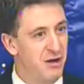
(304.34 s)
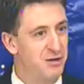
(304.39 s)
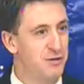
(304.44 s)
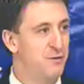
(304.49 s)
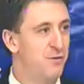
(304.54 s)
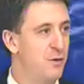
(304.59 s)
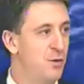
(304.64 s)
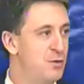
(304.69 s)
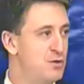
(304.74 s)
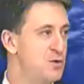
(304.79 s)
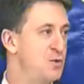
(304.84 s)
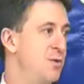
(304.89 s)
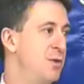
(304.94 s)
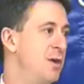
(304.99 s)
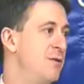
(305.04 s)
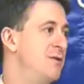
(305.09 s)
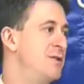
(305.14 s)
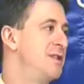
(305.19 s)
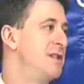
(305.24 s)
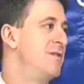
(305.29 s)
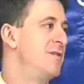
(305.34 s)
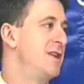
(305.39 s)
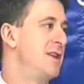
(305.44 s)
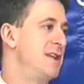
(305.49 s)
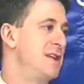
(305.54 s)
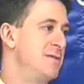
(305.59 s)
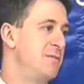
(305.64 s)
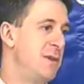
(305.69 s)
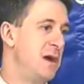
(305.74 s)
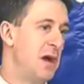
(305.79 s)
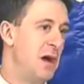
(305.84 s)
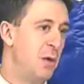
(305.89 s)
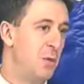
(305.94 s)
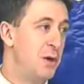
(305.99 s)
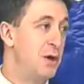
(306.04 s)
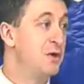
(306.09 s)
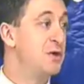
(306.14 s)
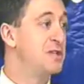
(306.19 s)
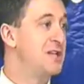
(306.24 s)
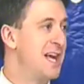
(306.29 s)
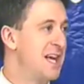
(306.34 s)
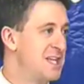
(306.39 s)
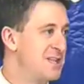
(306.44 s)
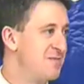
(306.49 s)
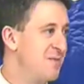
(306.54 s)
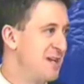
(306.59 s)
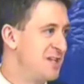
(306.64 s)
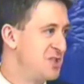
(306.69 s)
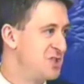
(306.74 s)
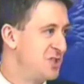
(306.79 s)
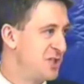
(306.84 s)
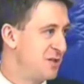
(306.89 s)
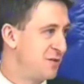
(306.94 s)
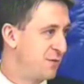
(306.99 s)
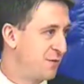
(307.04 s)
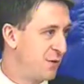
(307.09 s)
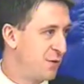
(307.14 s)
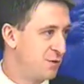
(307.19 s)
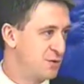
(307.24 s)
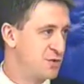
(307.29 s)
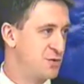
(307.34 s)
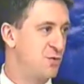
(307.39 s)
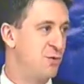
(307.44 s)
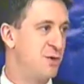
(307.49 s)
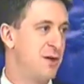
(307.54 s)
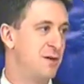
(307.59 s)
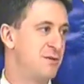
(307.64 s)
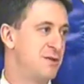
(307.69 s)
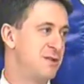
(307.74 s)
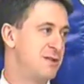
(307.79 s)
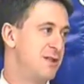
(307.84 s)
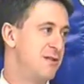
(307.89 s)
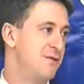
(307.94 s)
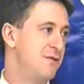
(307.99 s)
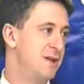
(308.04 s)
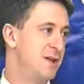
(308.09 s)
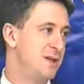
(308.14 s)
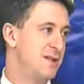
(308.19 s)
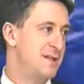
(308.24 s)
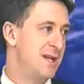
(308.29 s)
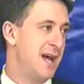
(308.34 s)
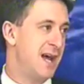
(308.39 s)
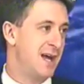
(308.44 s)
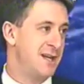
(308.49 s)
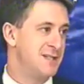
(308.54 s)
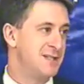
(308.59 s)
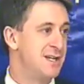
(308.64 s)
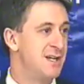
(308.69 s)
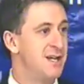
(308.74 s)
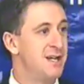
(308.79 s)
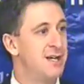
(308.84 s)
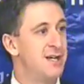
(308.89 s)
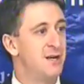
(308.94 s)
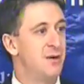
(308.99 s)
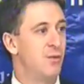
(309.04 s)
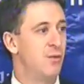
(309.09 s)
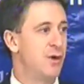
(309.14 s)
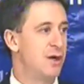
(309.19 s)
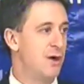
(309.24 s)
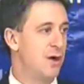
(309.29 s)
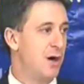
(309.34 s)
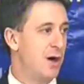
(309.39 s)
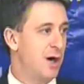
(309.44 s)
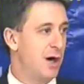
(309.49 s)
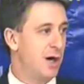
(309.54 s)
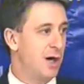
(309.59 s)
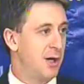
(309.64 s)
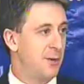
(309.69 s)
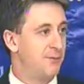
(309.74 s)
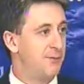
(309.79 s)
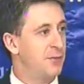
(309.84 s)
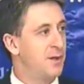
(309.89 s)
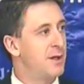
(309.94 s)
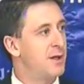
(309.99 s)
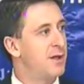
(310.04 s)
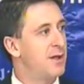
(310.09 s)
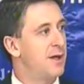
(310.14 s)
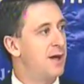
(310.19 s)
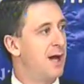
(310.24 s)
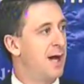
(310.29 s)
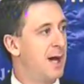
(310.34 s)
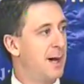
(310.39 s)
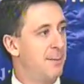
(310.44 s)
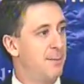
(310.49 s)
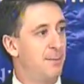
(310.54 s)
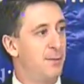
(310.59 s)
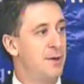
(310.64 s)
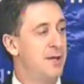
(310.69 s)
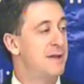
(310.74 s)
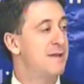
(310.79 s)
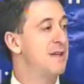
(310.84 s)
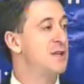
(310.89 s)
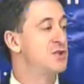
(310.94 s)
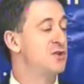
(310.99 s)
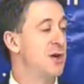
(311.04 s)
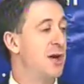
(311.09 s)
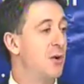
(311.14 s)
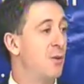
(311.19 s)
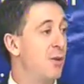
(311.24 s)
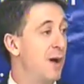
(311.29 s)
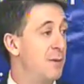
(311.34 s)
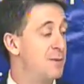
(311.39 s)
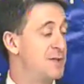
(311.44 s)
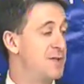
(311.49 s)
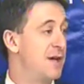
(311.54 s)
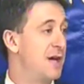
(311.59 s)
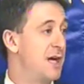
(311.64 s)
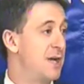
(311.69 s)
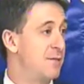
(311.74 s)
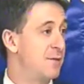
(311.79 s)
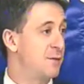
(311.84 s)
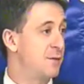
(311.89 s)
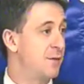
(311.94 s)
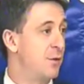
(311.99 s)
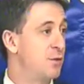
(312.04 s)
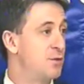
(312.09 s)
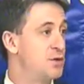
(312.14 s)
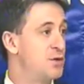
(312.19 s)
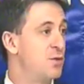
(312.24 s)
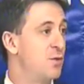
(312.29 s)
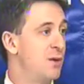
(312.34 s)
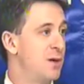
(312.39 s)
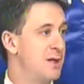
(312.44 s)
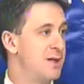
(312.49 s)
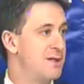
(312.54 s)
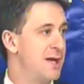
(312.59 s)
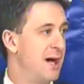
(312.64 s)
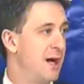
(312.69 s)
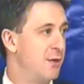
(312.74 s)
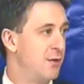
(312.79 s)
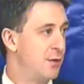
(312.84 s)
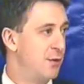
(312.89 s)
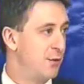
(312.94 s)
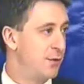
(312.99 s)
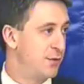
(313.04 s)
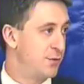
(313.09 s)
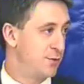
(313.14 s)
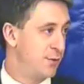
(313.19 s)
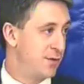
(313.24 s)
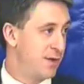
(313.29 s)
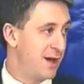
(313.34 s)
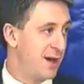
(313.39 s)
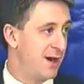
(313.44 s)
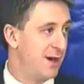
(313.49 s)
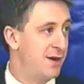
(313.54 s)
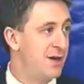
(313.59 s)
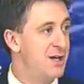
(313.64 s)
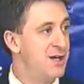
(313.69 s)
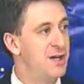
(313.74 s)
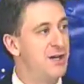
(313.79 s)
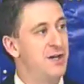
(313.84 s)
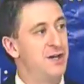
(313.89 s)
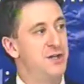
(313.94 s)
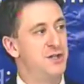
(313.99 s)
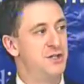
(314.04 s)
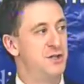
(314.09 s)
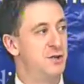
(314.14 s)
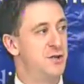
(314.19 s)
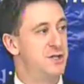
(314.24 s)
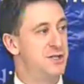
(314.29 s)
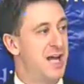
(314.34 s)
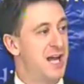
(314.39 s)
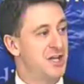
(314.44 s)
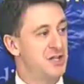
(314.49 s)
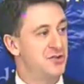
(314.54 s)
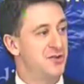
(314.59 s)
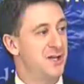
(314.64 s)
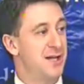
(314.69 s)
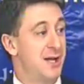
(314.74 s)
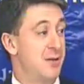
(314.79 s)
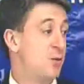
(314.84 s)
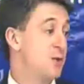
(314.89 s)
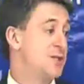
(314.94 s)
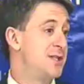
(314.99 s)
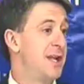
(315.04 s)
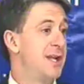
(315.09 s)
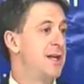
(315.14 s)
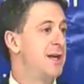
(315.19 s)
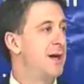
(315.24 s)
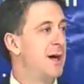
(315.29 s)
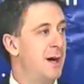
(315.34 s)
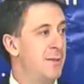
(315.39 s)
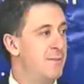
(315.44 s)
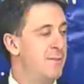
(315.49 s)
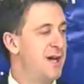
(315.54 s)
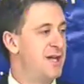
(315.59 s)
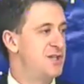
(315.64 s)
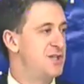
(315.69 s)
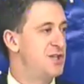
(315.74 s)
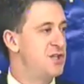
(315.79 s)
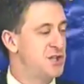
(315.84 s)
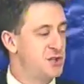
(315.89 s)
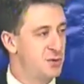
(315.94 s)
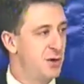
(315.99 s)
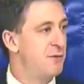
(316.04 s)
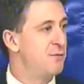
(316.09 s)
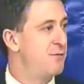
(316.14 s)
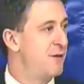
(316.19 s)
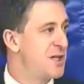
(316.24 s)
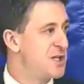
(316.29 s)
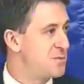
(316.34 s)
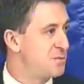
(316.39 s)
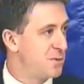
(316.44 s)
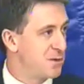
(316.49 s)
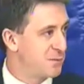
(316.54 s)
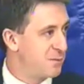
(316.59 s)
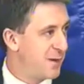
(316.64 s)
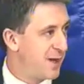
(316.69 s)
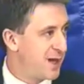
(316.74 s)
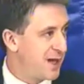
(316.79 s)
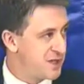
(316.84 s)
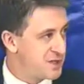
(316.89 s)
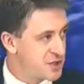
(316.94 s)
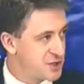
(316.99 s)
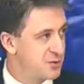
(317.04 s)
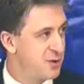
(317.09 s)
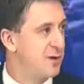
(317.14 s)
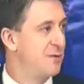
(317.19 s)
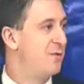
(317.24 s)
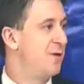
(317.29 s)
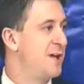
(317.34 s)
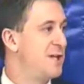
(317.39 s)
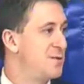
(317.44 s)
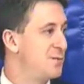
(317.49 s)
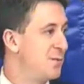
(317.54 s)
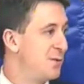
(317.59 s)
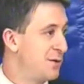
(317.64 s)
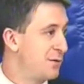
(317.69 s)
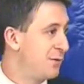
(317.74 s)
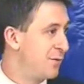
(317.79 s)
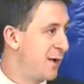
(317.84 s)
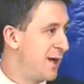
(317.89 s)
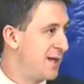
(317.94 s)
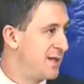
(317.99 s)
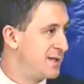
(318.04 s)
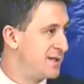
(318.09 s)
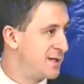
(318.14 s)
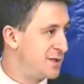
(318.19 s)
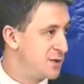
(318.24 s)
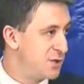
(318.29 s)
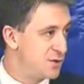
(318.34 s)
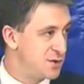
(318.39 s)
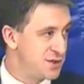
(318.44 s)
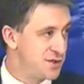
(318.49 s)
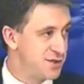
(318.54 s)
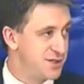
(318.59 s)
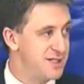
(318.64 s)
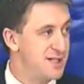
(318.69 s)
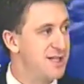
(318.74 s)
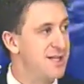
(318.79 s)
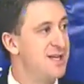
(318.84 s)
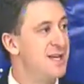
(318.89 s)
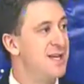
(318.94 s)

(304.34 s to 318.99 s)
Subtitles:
to the folks who want to receive an email. We are text messaging the folks who want to receive via text. We are putting things on our website for folks who want to download through there. So there's actually, and we're sending a message through our Facebook page to our Facebook friends and users.